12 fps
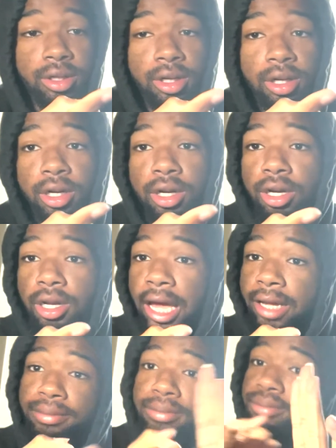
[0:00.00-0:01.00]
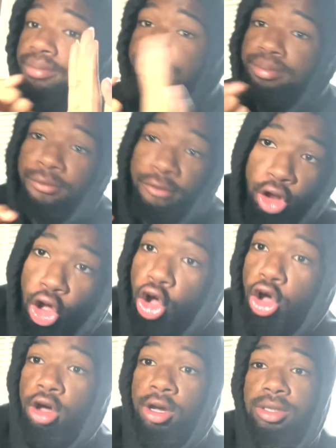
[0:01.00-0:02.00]
uh, like
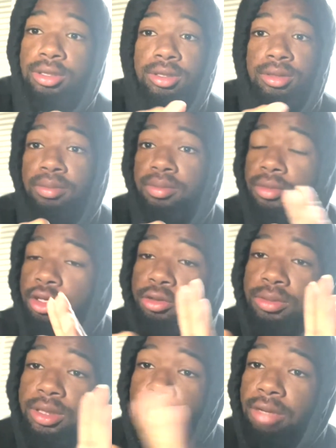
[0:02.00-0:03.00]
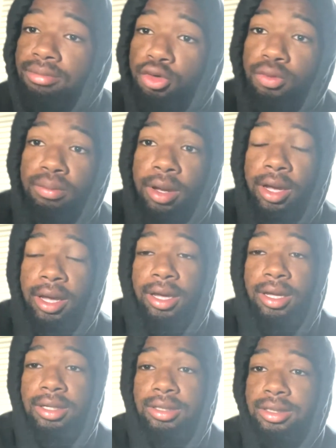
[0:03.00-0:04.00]
vlogs, you know what I'm saying,
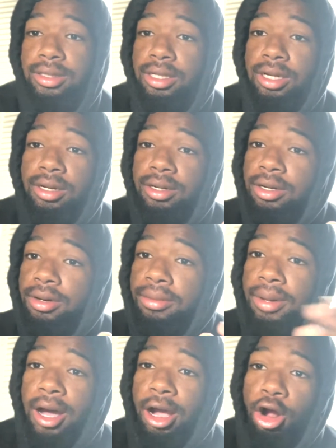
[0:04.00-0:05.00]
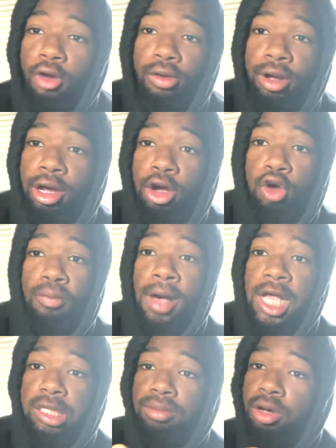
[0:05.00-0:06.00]
mukbangs, um, IRL,
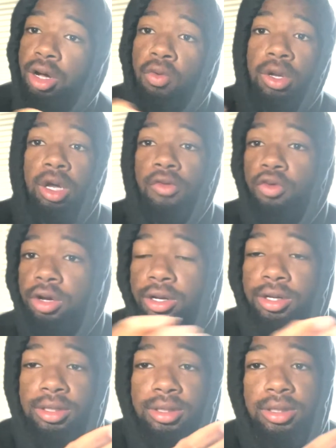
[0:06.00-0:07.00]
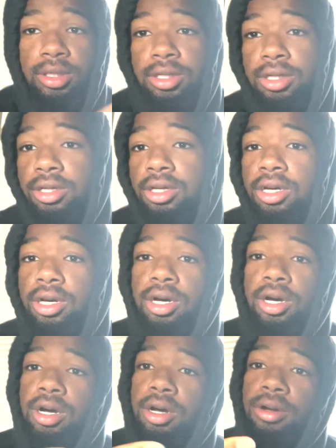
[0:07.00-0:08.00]
basketball 101s,
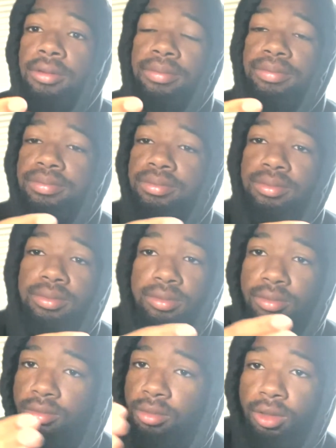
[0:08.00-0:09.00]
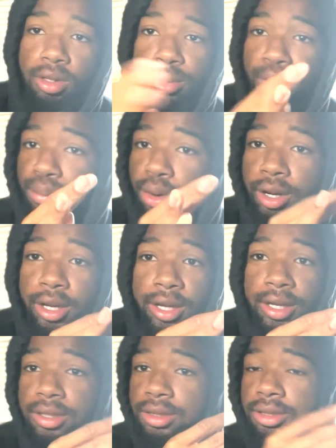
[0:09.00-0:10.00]
um,
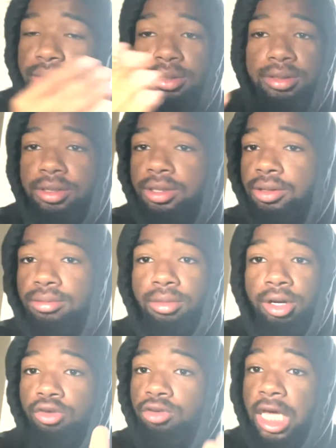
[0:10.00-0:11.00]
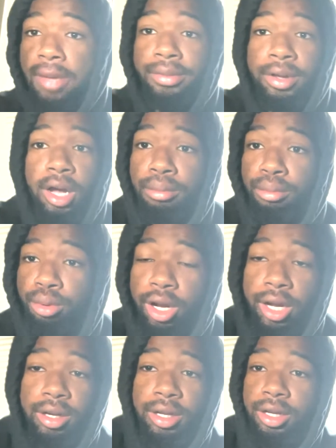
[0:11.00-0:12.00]
pranks, but you name it,
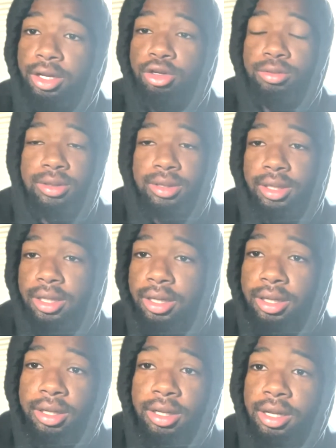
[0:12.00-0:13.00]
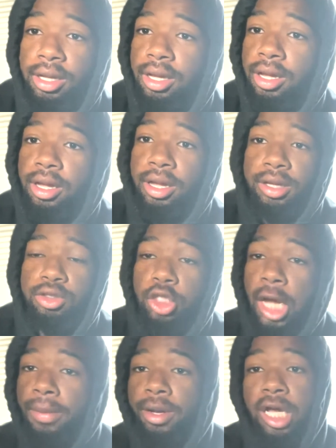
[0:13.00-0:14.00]
bringing it. You know what I'm saying?
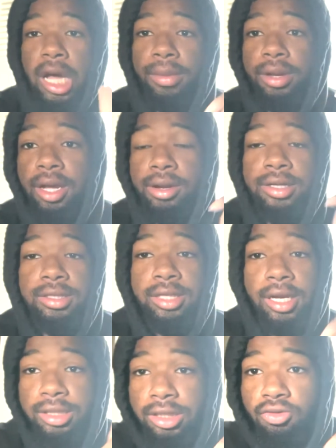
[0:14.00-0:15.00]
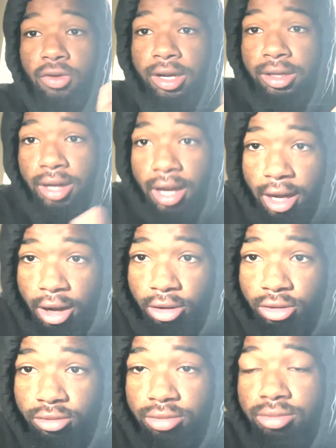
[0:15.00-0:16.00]
Drop a comment in the section right now
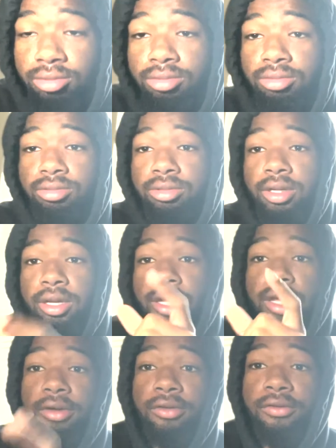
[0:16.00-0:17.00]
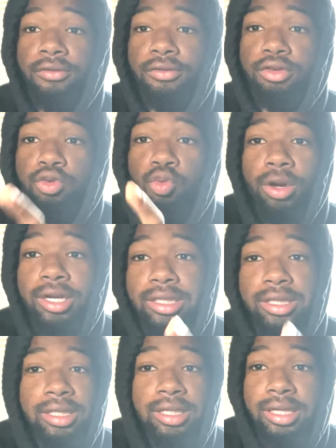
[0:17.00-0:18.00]
if you want to
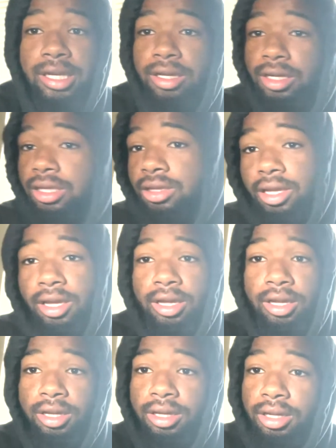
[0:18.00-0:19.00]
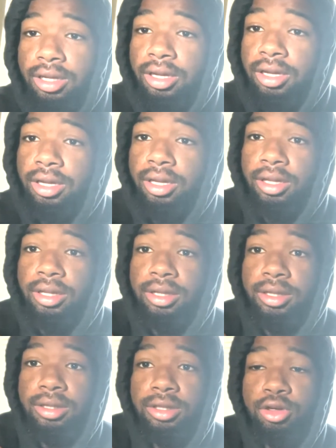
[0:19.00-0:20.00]
see anything.
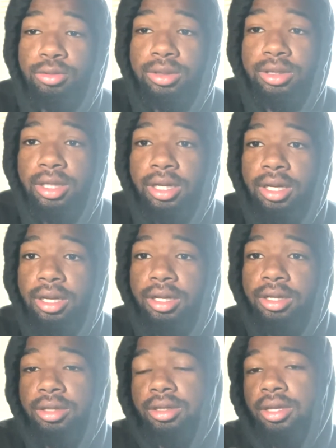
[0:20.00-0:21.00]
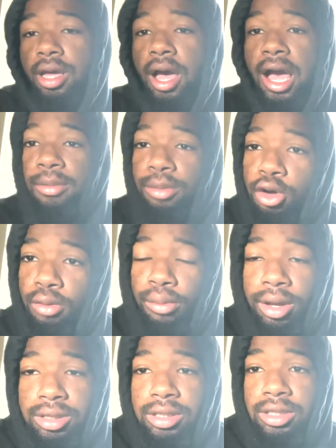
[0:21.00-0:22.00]
You know what I'm saying? That I'm gonna
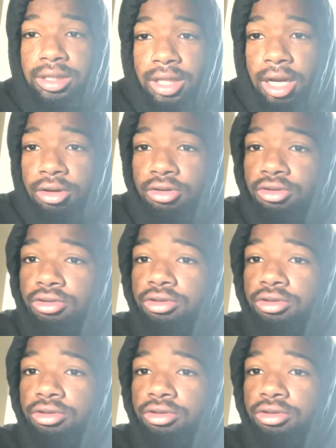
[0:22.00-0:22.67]
bring to this channel.